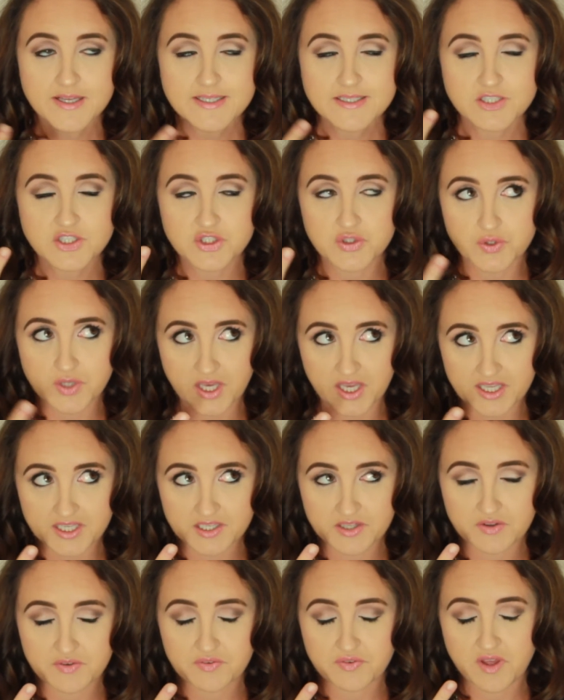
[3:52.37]
to kind
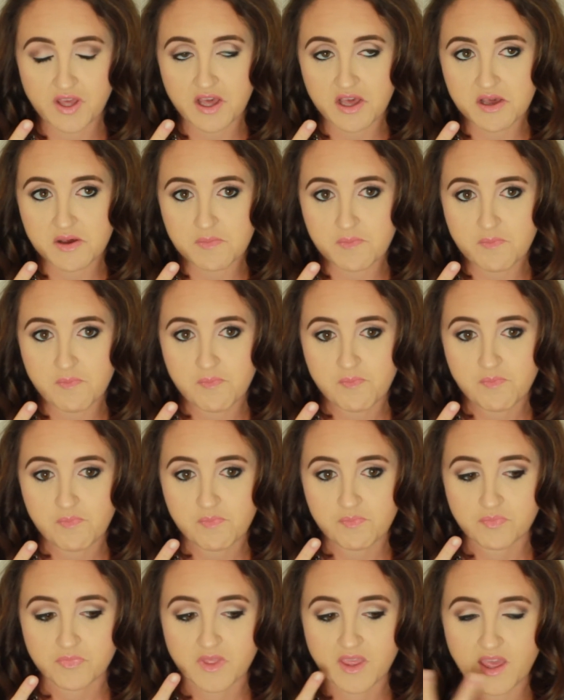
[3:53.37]
of
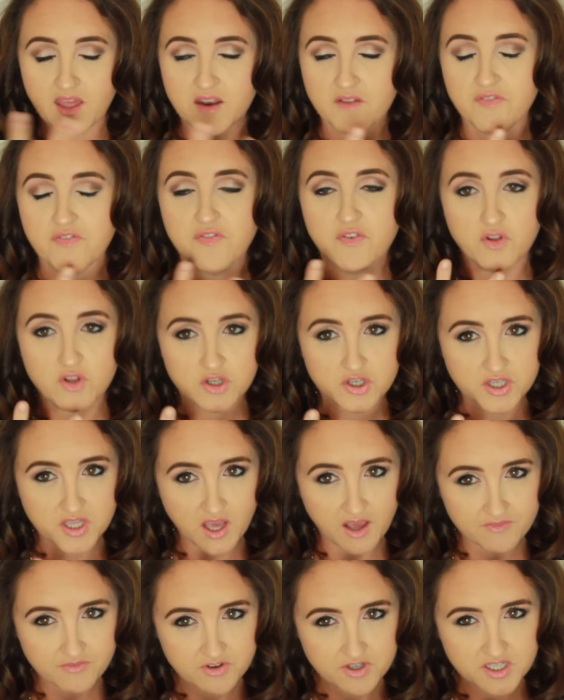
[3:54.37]
get a fuller
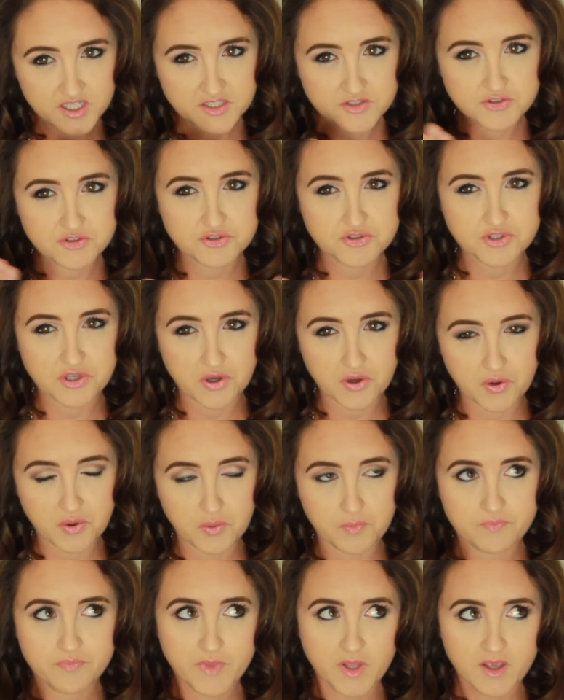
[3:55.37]
coverage.
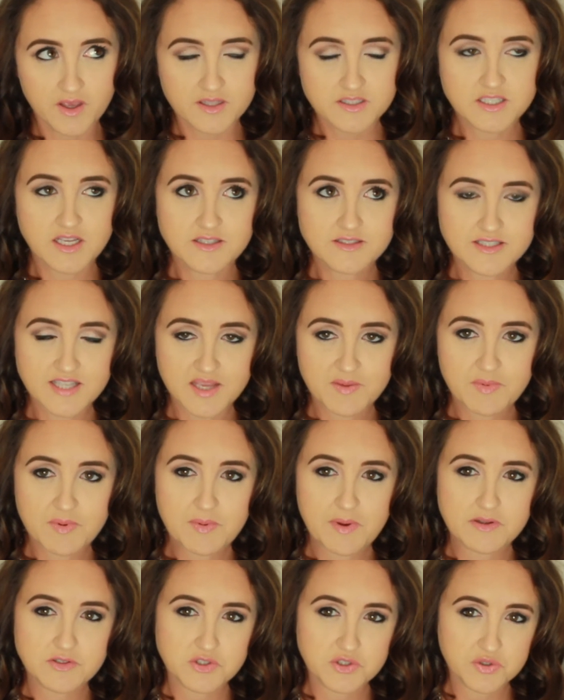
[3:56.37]
So it does take me
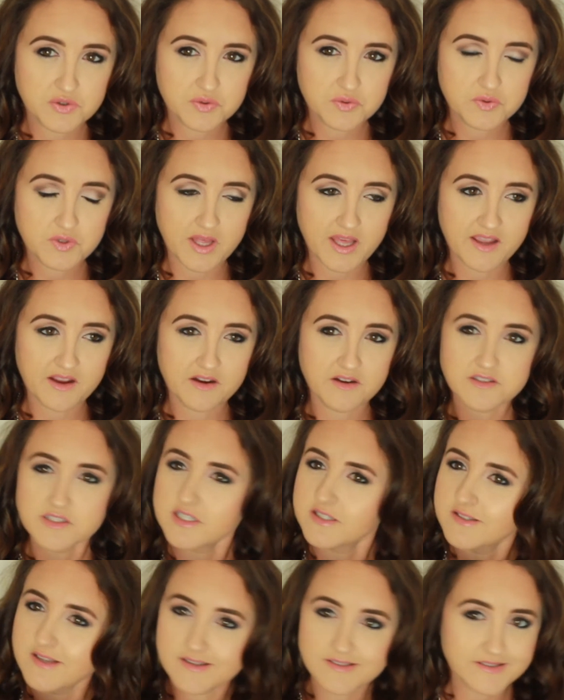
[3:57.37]
about 2 layers.
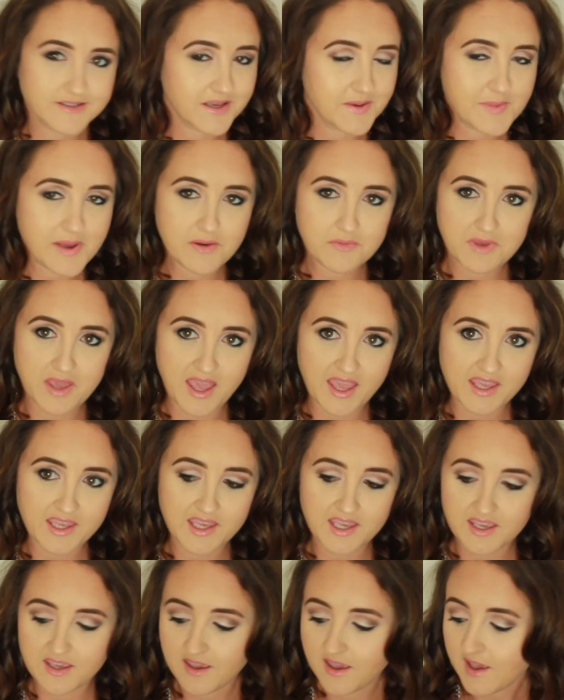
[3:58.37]
It doesn't come out
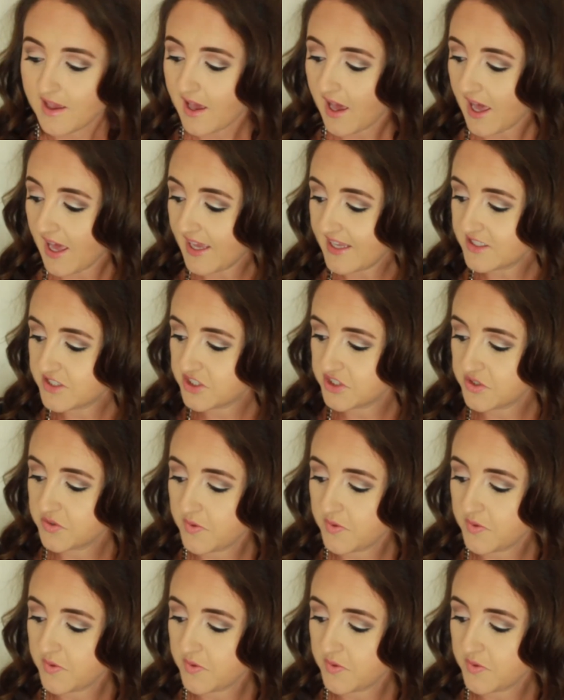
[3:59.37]
cakey. I do